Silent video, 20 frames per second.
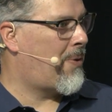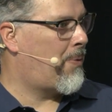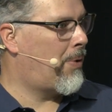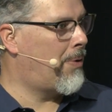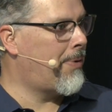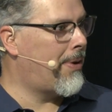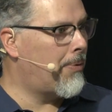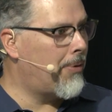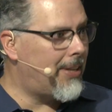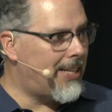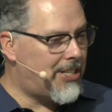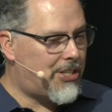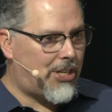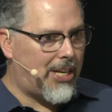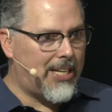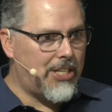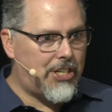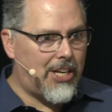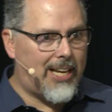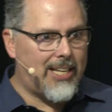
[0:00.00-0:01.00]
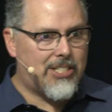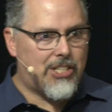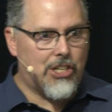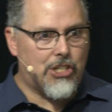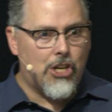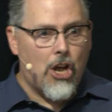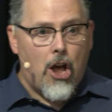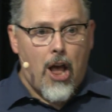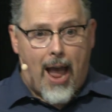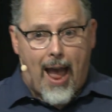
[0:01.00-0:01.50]
When we really see
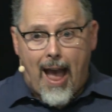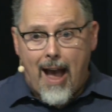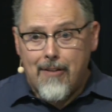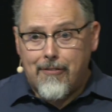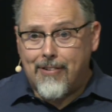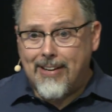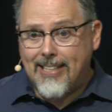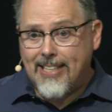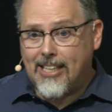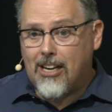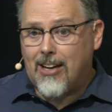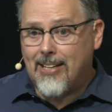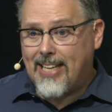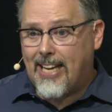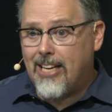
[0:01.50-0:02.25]
Jesus, everything on